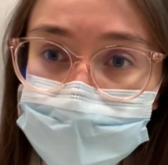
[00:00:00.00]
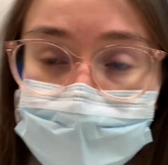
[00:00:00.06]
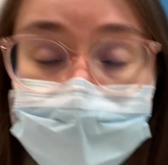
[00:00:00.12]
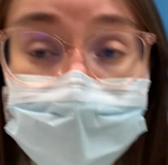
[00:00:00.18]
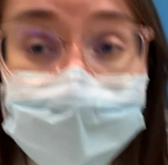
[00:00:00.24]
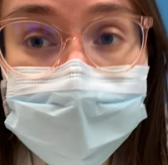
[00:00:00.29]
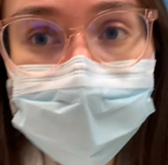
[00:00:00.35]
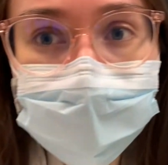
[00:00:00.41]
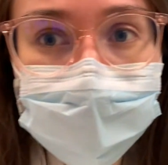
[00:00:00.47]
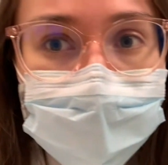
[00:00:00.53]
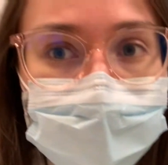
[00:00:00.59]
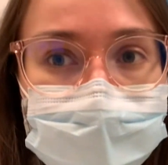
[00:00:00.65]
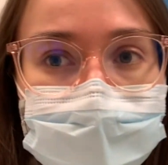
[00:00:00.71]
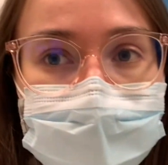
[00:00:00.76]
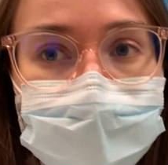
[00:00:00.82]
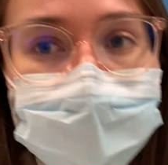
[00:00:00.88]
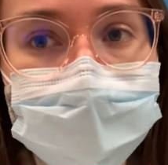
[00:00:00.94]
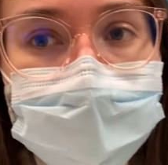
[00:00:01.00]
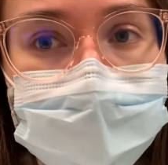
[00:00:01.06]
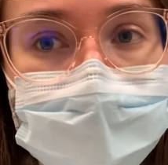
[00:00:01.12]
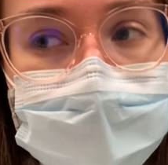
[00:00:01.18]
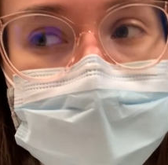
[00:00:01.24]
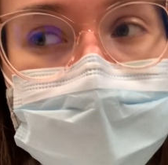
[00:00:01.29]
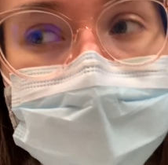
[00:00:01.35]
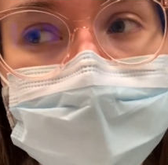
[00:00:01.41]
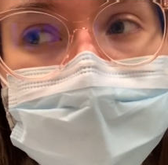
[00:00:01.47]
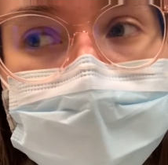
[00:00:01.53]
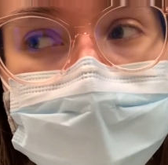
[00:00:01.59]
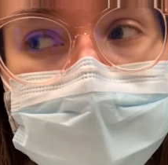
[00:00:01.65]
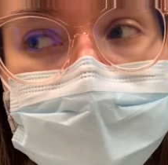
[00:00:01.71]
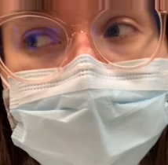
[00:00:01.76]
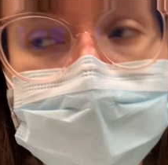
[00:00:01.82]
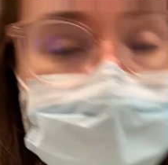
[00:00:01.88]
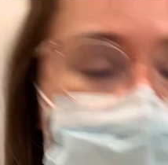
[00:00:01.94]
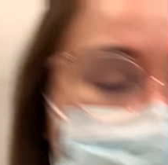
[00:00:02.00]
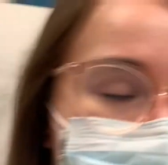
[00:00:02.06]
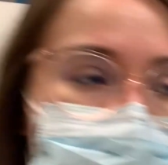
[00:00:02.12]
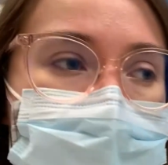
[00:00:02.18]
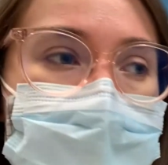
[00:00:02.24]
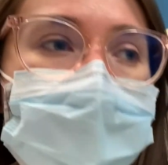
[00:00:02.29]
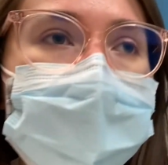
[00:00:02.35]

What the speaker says: it doesn't really hurt because I don't feel